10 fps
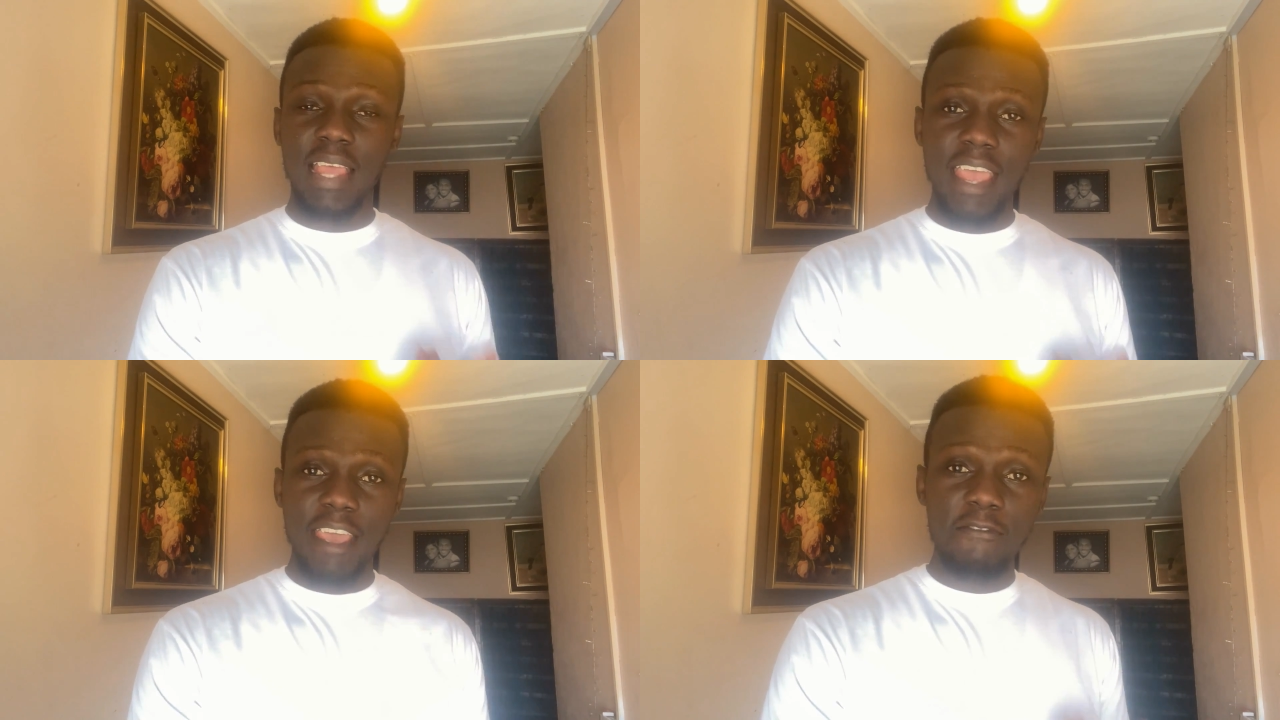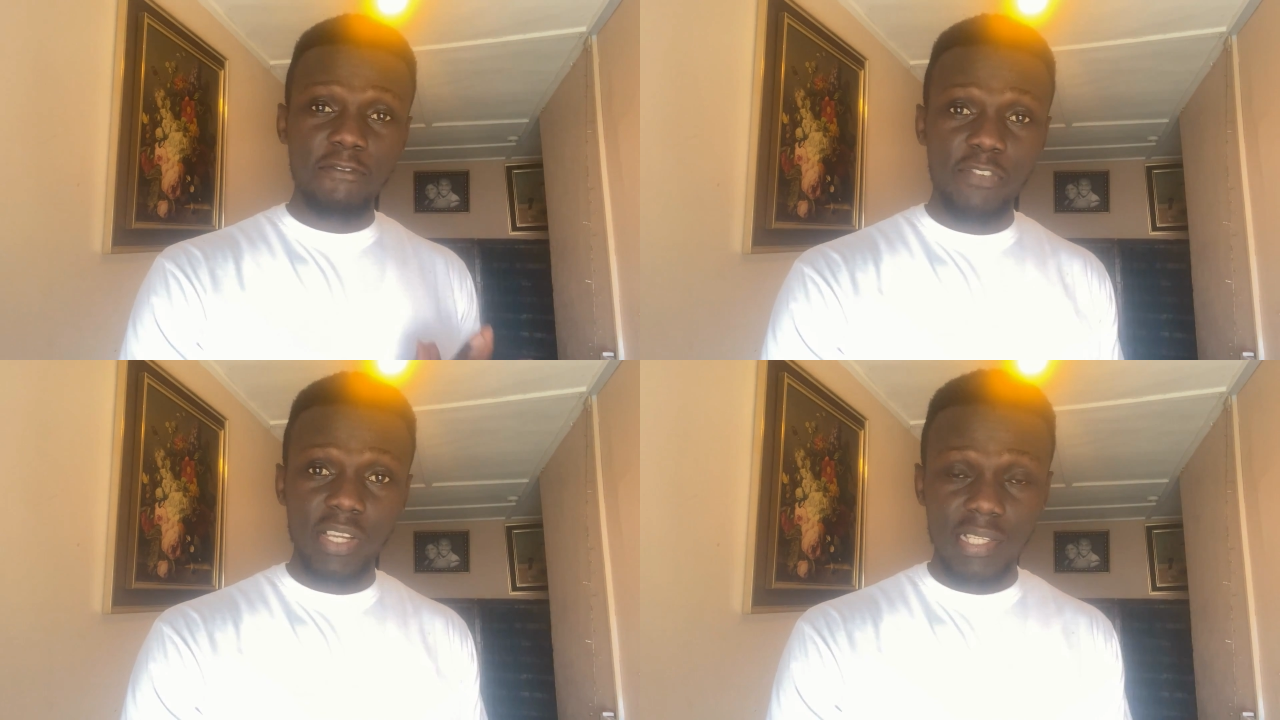
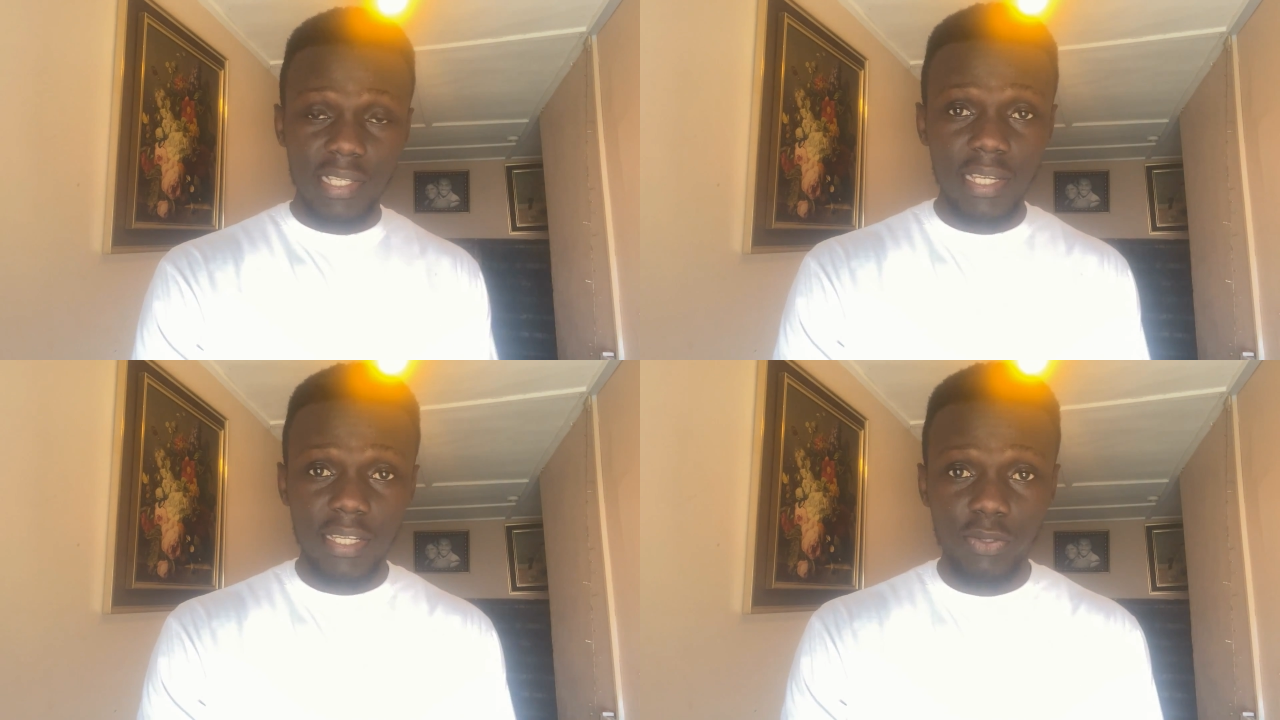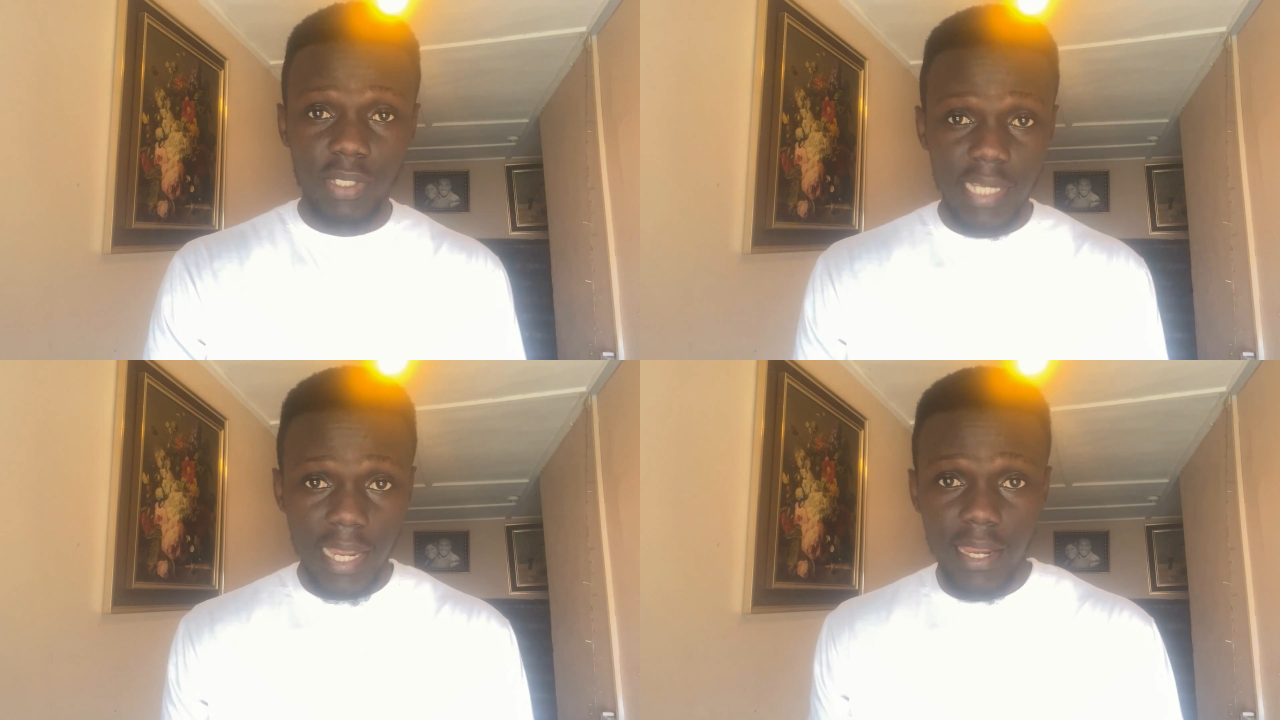every single
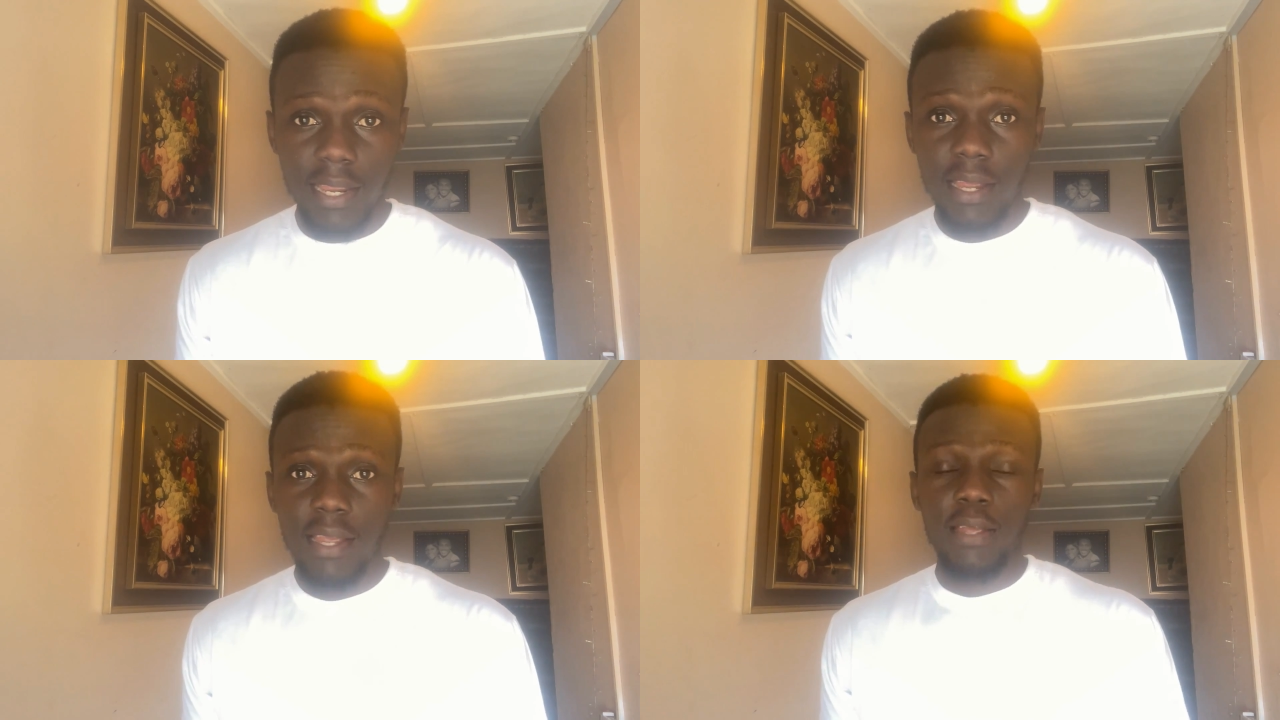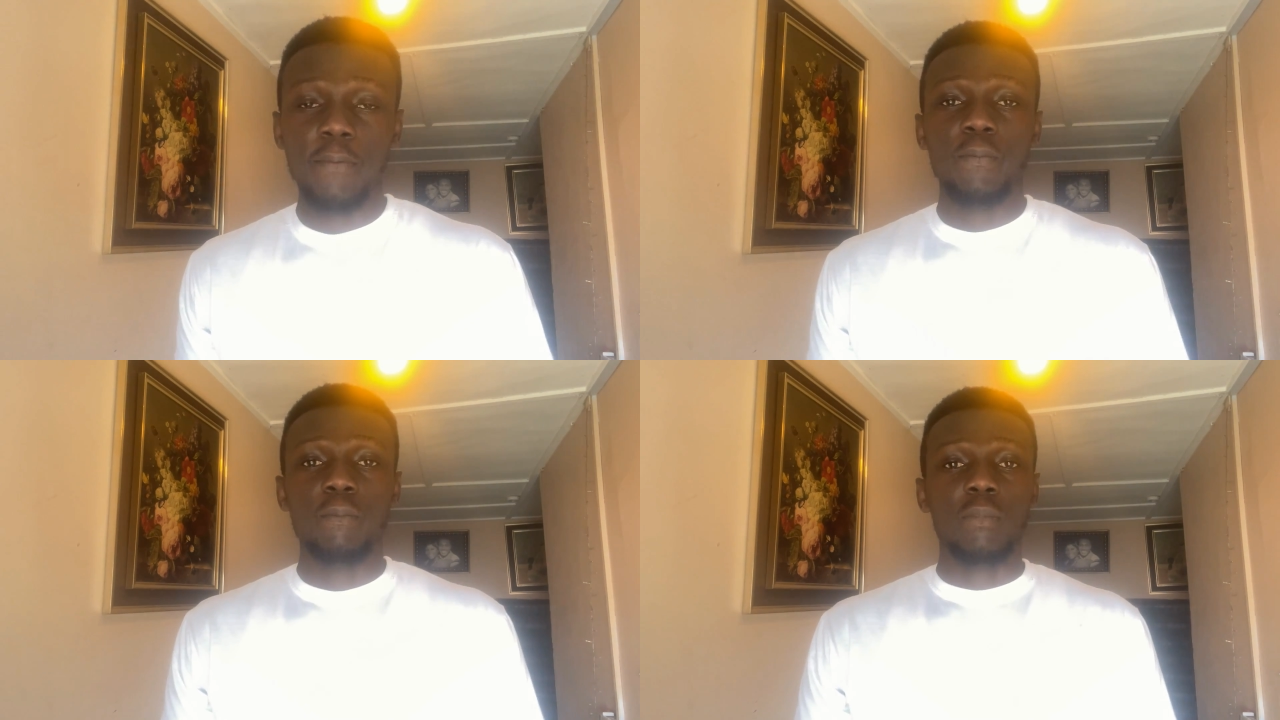day?
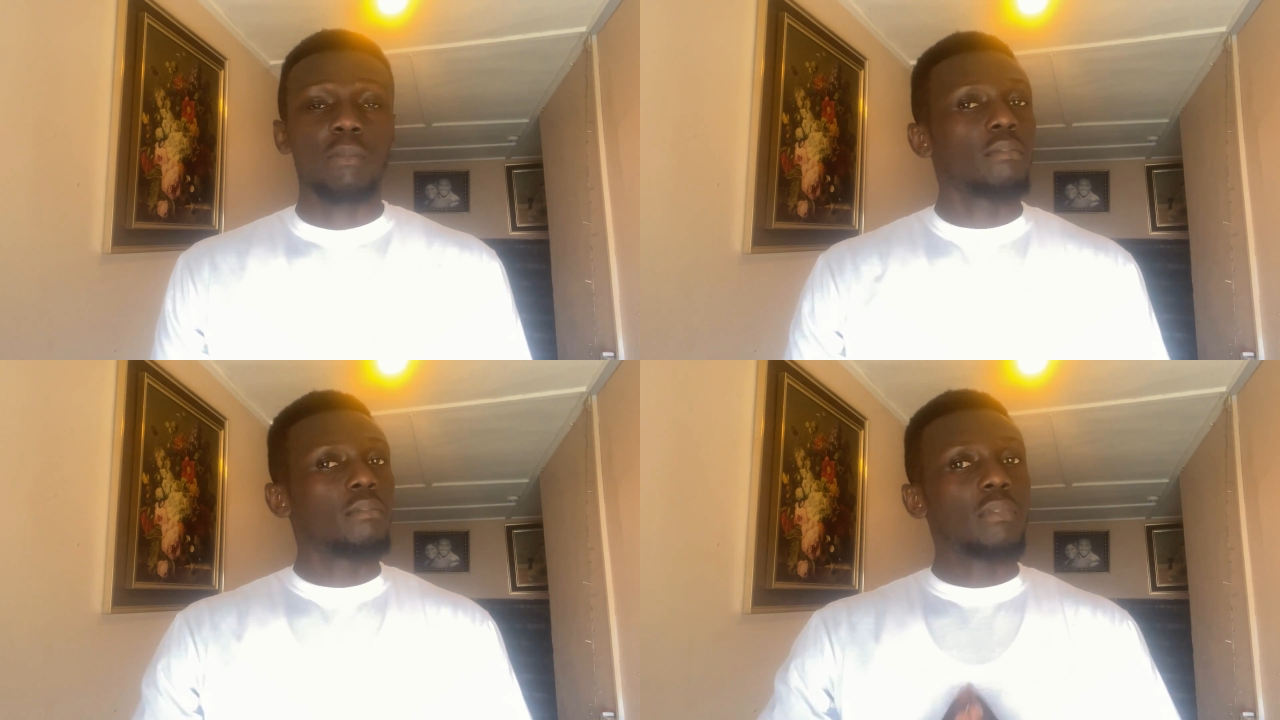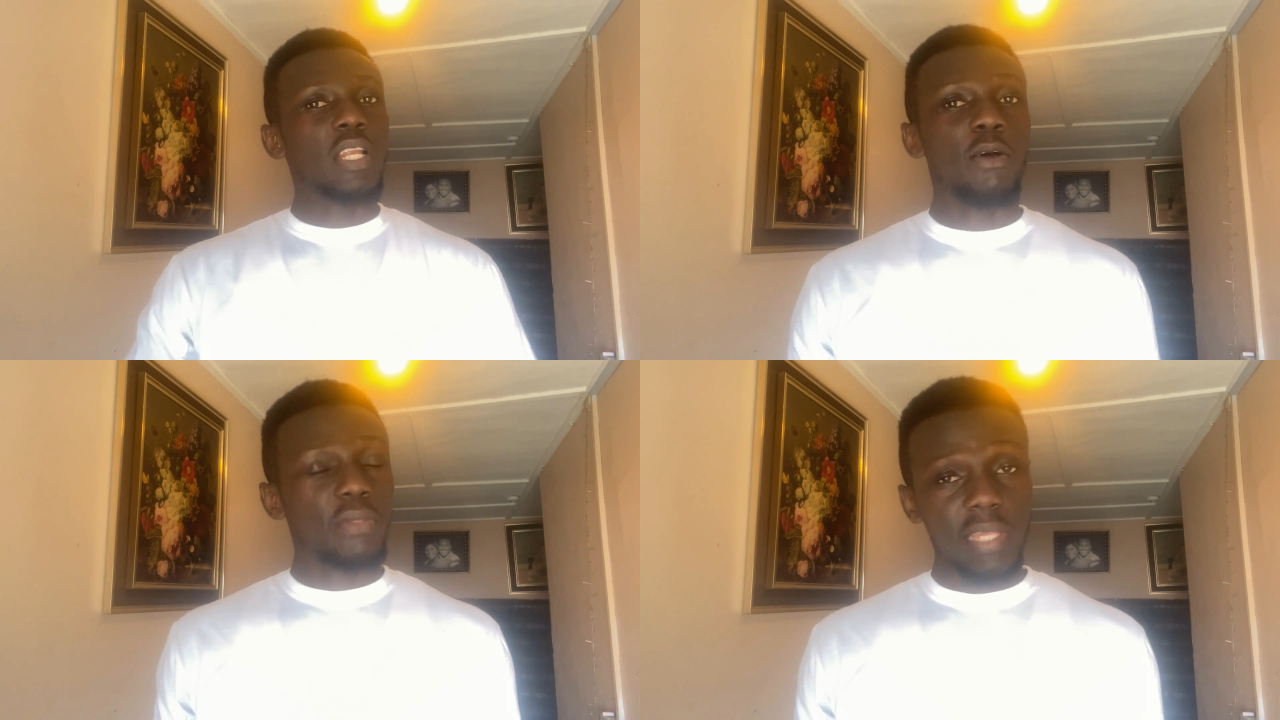
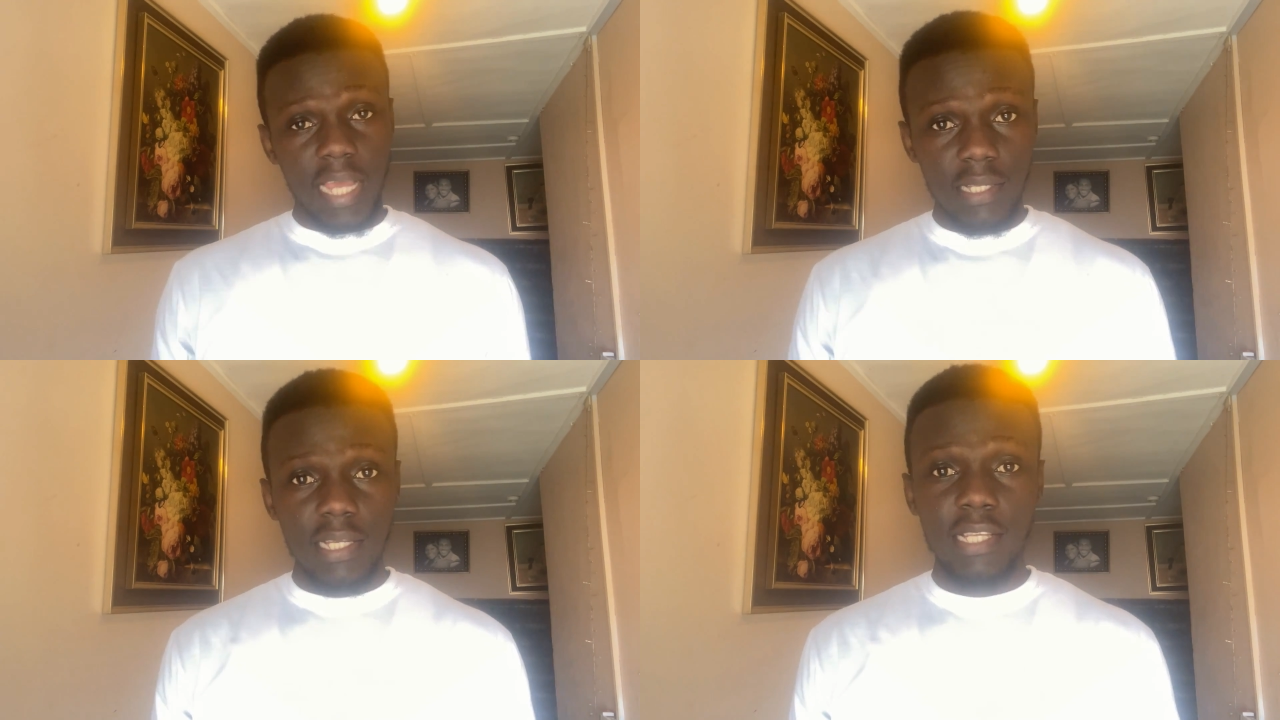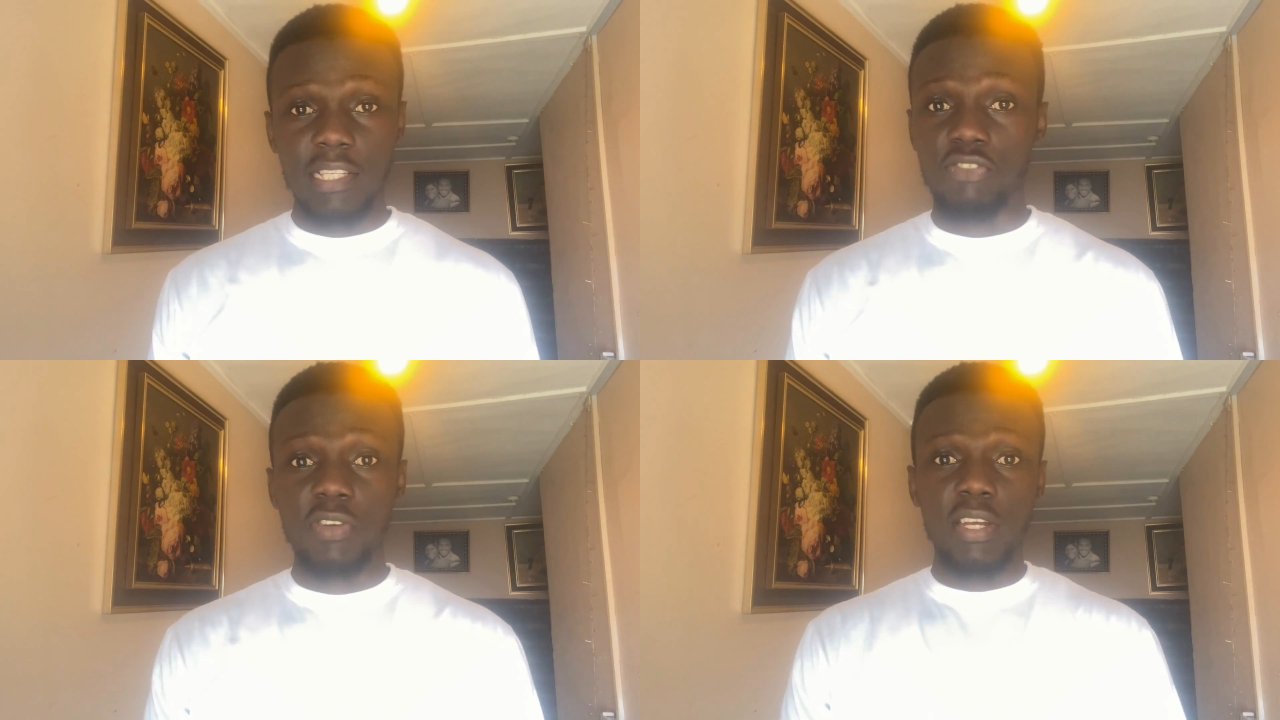Now the answer is a
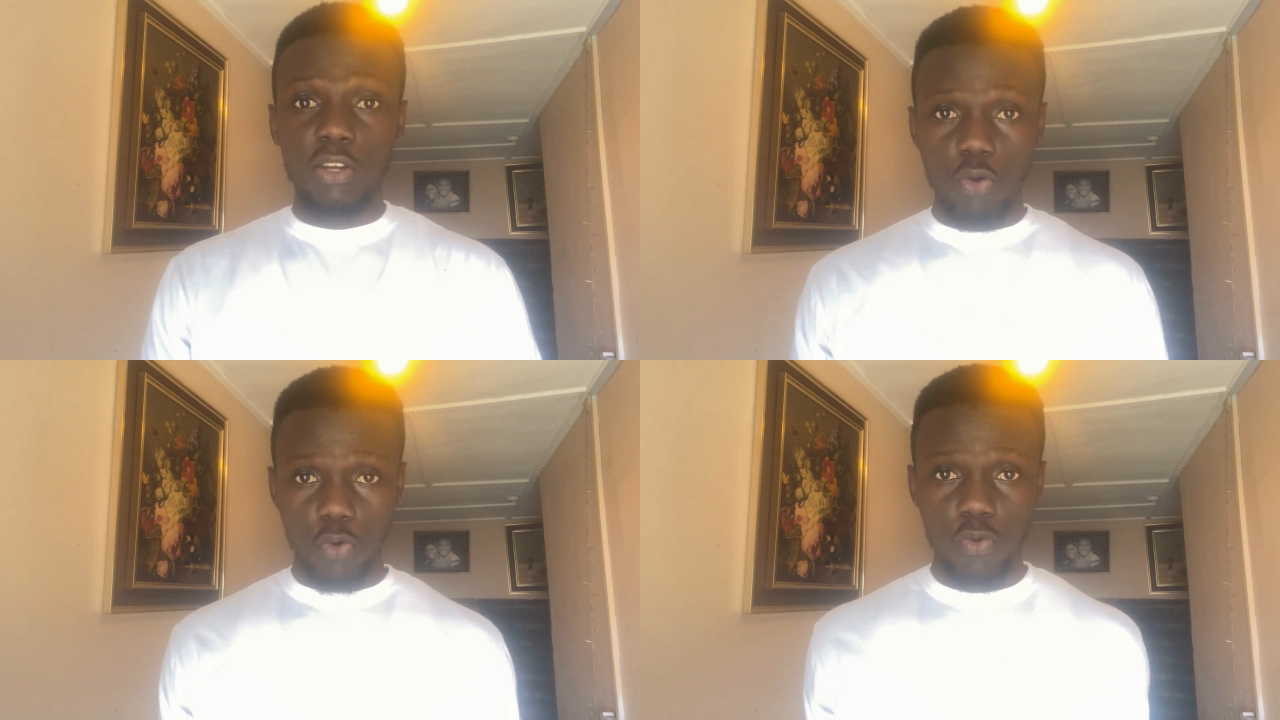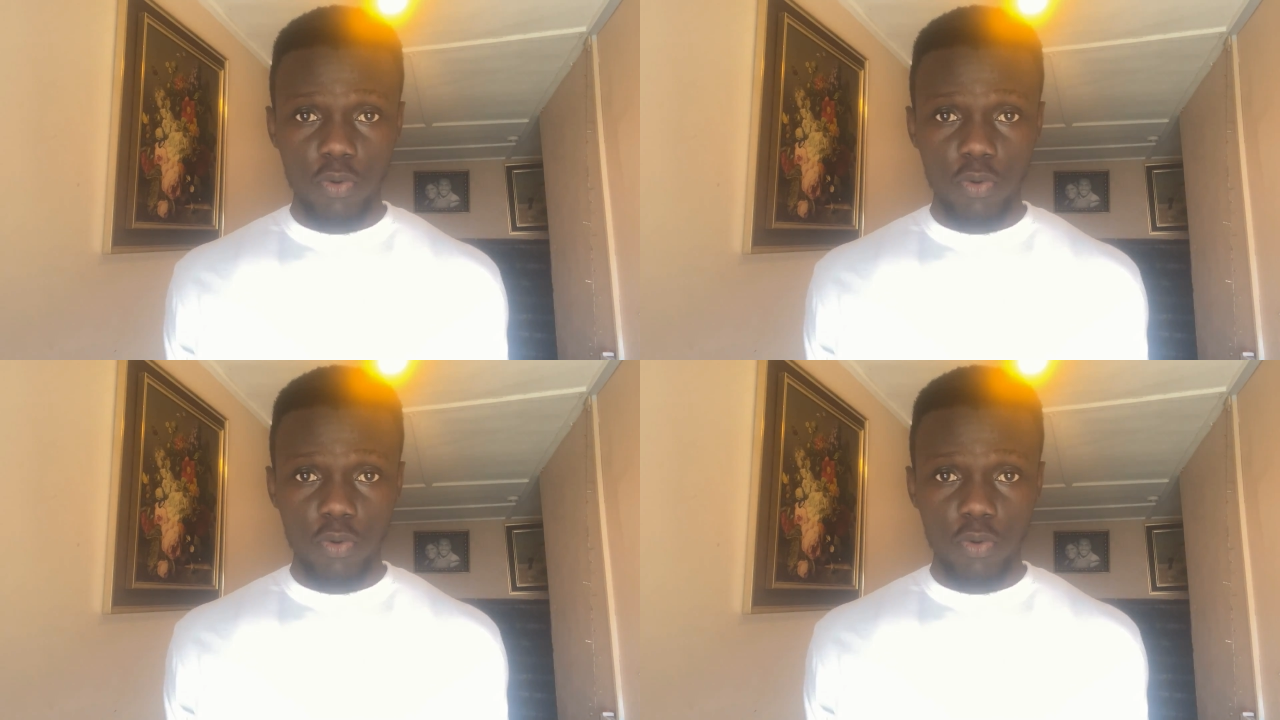straight no.